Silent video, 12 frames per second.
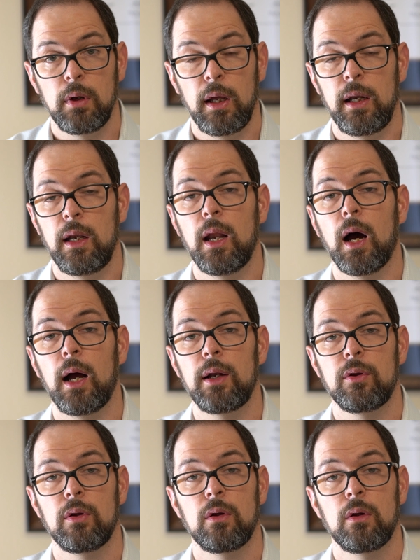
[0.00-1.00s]
and
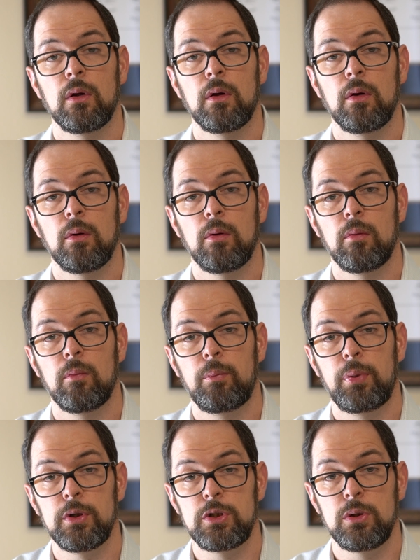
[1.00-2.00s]
not
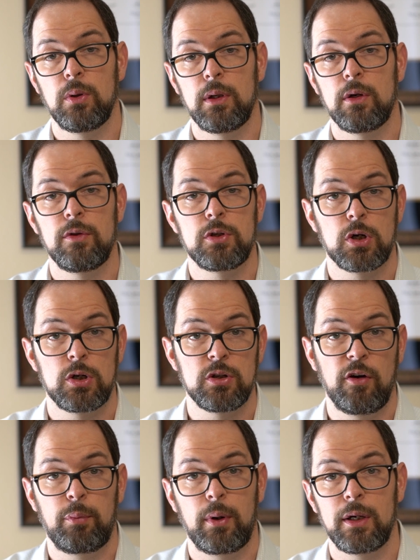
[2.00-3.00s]
put you into the charge
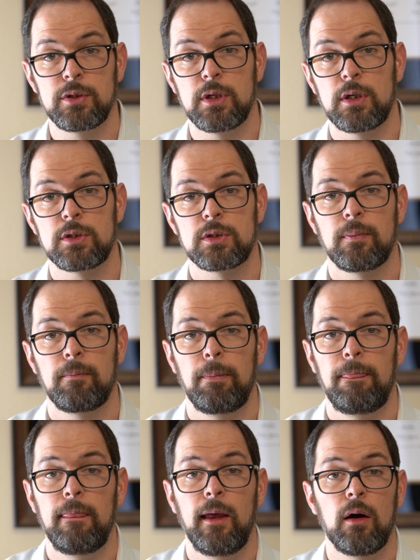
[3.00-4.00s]
off process.
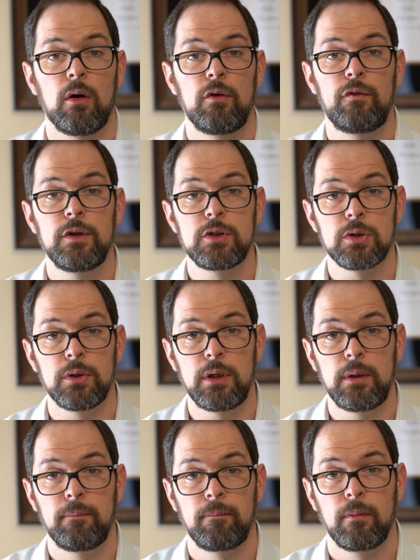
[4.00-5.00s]
Now, eventually,